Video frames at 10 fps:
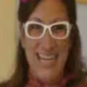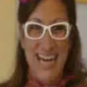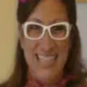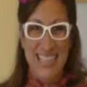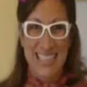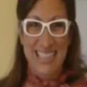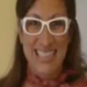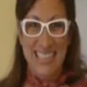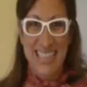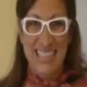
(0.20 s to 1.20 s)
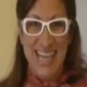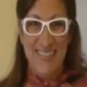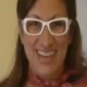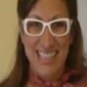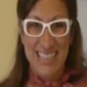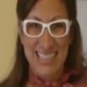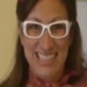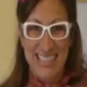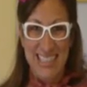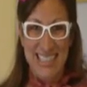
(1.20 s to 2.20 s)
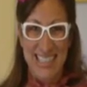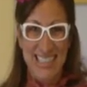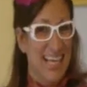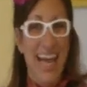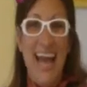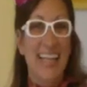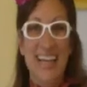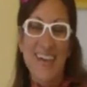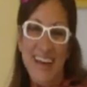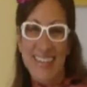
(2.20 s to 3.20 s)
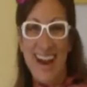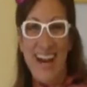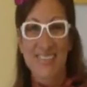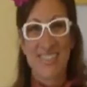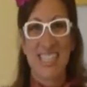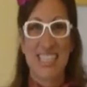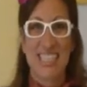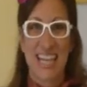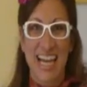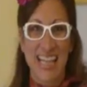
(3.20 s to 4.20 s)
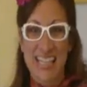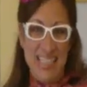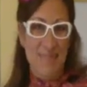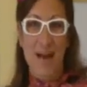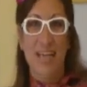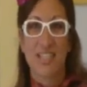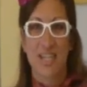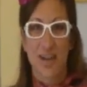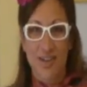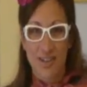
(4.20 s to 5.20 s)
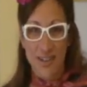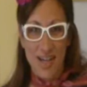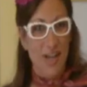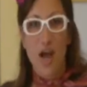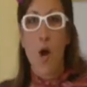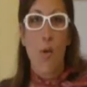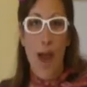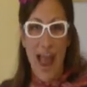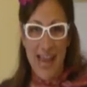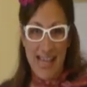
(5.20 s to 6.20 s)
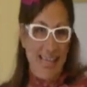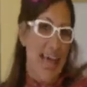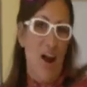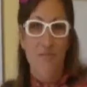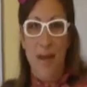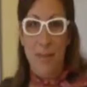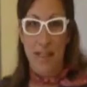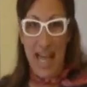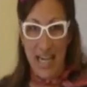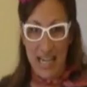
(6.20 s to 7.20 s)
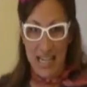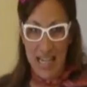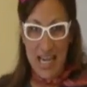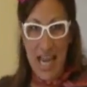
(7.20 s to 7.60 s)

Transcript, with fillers: Is it on? Are you taping? Hello out there, I'm Gigi, and this is my show. Go away, get off my planet.